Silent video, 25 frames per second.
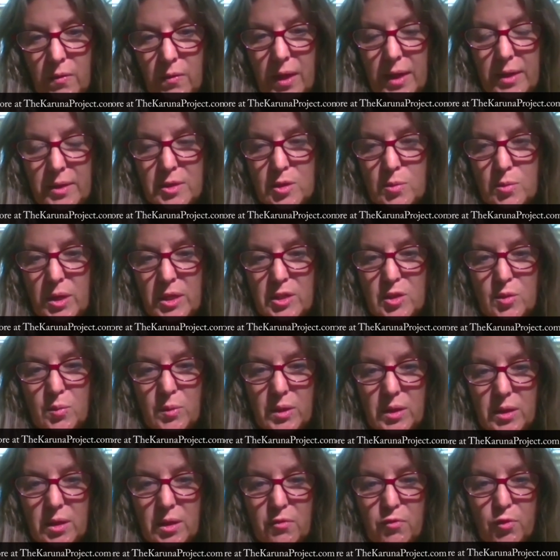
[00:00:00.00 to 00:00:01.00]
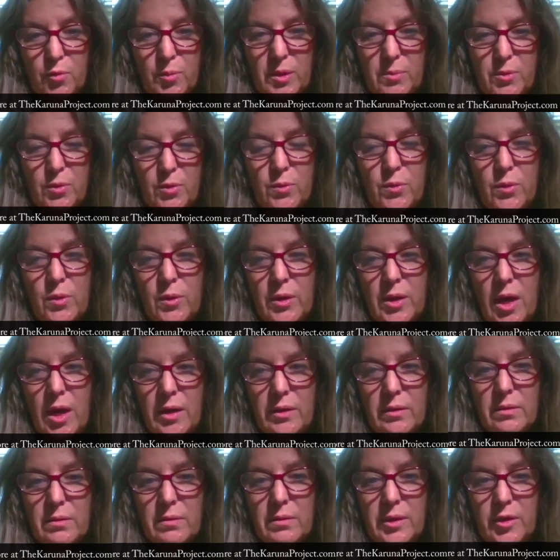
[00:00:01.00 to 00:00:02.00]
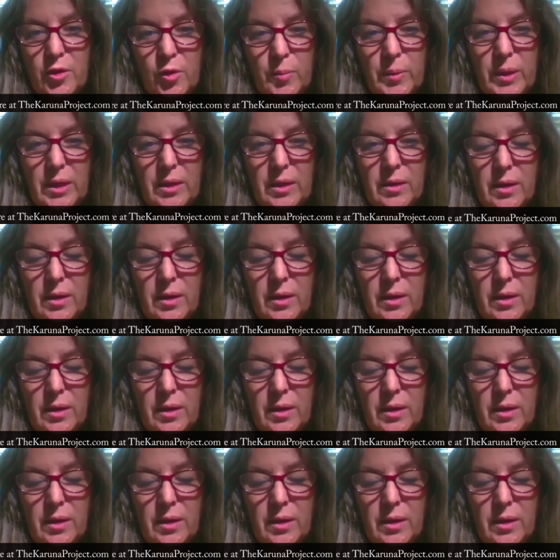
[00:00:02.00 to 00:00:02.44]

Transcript: That is a possibility for people who are not near me.